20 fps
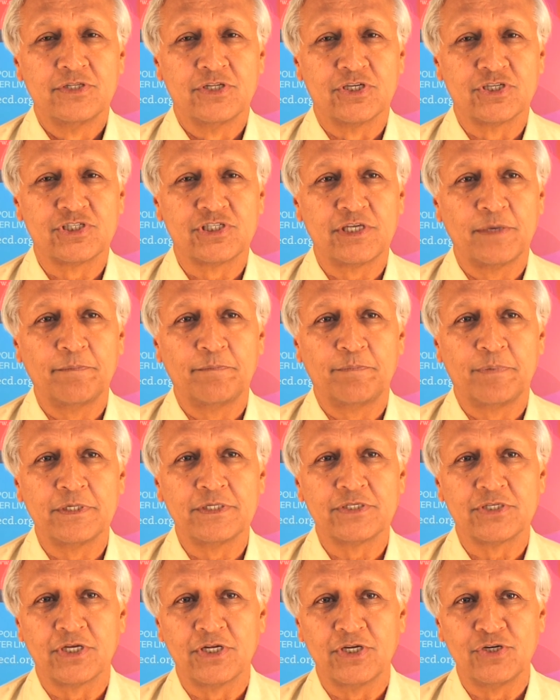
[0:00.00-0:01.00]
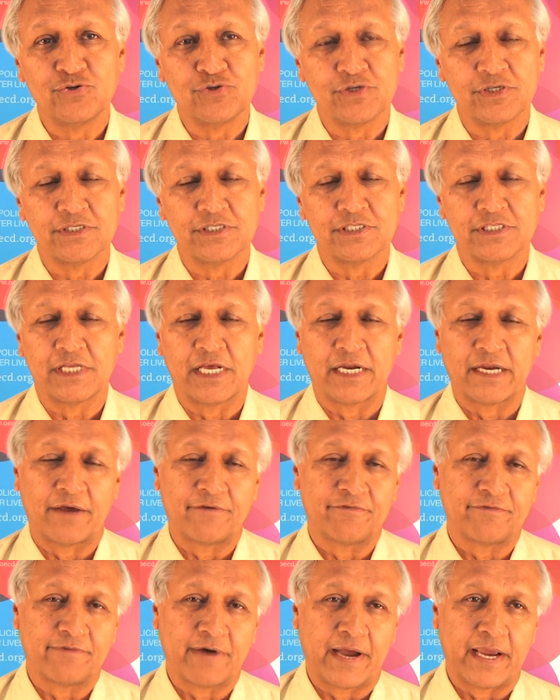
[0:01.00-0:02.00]
the simple solutions that
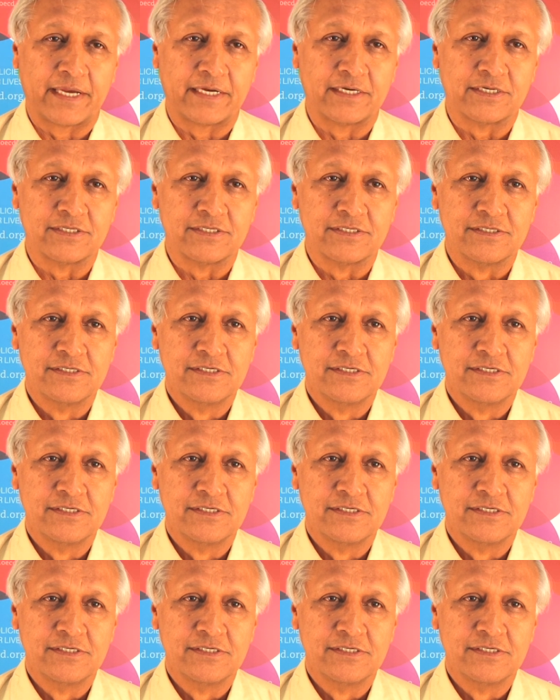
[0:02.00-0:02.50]
I find